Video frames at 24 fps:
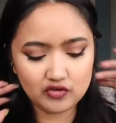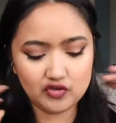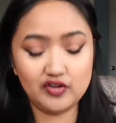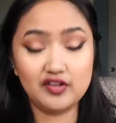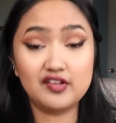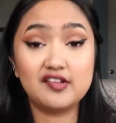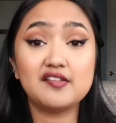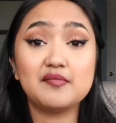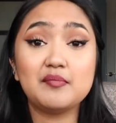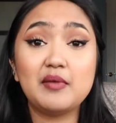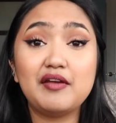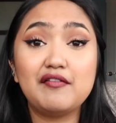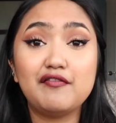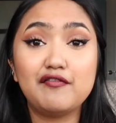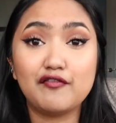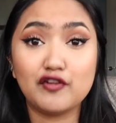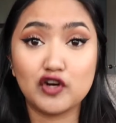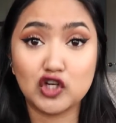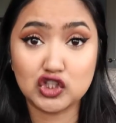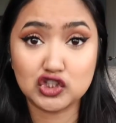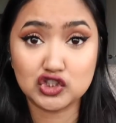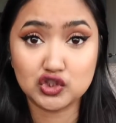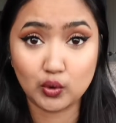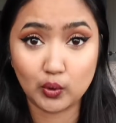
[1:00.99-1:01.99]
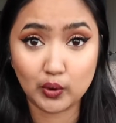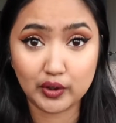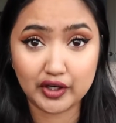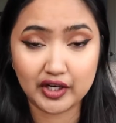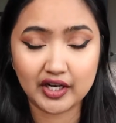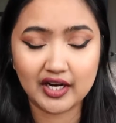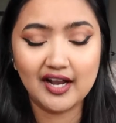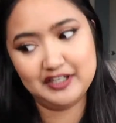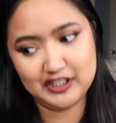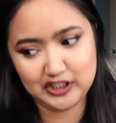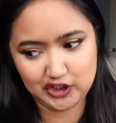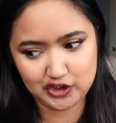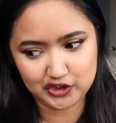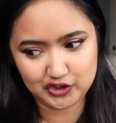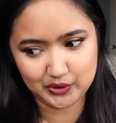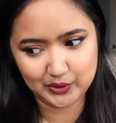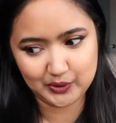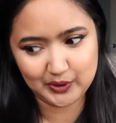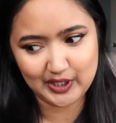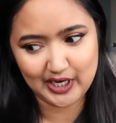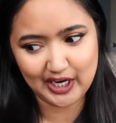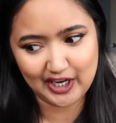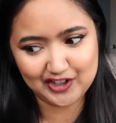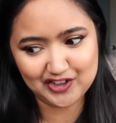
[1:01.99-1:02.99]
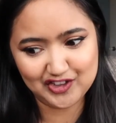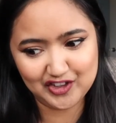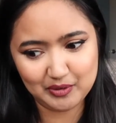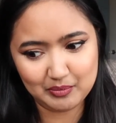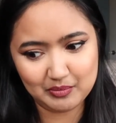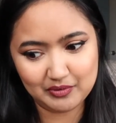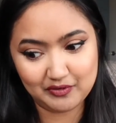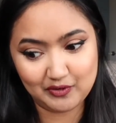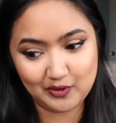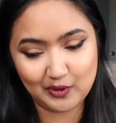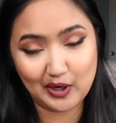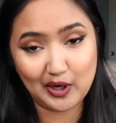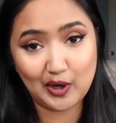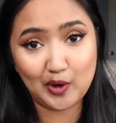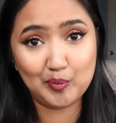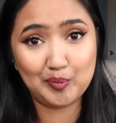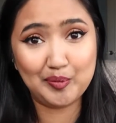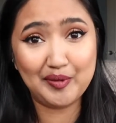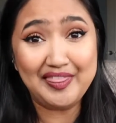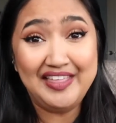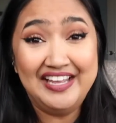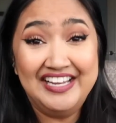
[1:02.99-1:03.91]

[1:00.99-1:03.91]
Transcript: So this is my first order. Funny story actually before I open